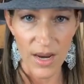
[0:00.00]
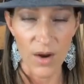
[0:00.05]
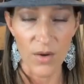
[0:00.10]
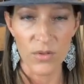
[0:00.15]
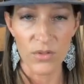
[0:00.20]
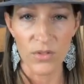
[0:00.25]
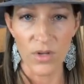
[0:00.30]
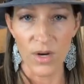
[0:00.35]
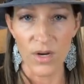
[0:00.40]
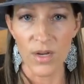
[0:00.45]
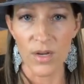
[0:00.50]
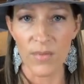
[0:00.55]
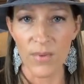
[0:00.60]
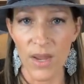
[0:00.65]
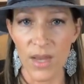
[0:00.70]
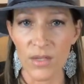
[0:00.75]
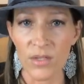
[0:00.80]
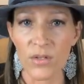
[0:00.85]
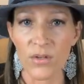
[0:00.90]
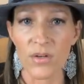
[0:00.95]
I was talking
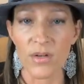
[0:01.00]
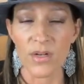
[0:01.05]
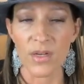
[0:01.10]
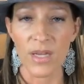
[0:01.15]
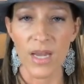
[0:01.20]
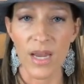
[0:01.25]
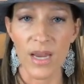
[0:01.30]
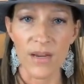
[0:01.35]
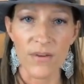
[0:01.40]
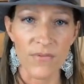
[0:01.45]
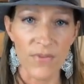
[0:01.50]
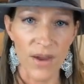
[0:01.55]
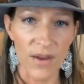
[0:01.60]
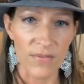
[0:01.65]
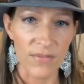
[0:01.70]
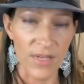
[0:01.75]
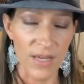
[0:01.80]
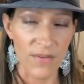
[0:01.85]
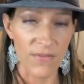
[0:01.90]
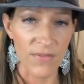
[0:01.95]
about doing a
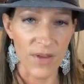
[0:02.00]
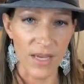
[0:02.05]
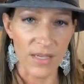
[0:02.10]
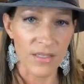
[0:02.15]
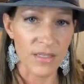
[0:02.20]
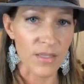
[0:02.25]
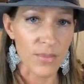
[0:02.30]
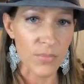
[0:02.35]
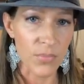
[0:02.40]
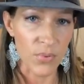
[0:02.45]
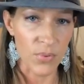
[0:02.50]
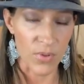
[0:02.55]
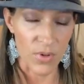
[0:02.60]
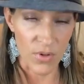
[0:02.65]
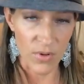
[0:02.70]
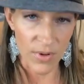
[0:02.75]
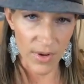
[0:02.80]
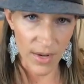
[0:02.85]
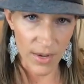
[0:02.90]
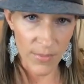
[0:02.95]
five day fasting
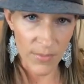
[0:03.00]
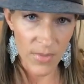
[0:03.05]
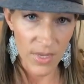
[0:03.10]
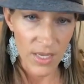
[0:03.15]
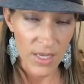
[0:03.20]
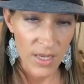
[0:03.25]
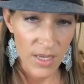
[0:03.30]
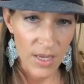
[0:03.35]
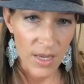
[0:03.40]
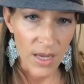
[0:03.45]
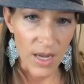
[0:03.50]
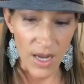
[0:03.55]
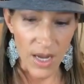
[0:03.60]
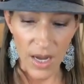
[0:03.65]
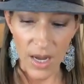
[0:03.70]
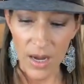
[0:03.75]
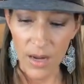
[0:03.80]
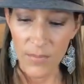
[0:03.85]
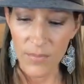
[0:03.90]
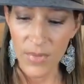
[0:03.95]
program.
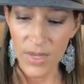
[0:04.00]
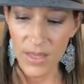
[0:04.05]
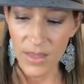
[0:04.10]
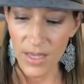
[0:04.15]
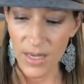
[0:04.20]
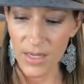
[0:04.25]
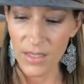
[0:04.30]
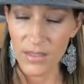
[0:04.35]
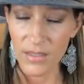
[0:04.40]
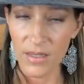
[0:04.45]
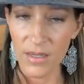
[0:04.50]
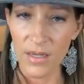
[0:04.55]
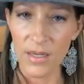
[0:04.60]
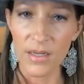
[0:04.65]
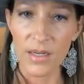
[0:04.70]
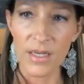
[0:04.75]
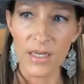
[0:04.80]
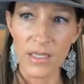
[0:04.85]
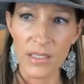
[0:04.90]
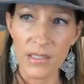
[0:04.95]
Um, that is
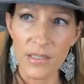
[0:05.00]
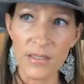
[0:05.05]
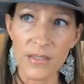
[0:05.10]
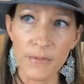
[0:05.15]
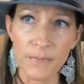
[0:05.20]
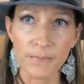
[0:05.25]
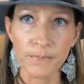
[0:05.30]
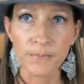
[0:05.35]
a, it's,